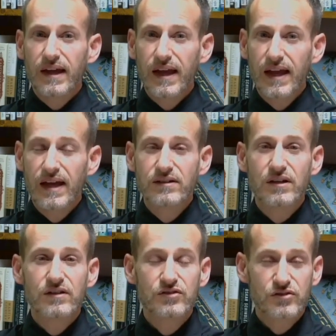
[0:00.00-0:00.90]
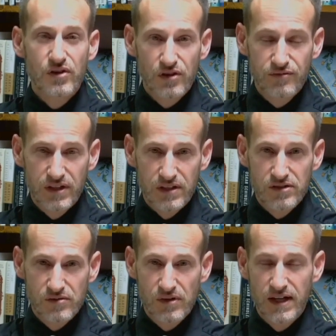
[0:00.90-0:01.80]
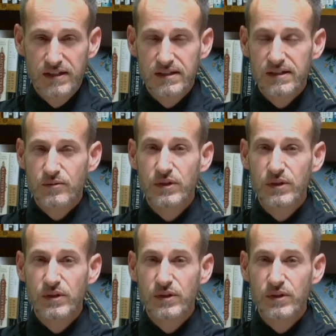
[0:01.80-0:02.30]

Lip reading: and service, right?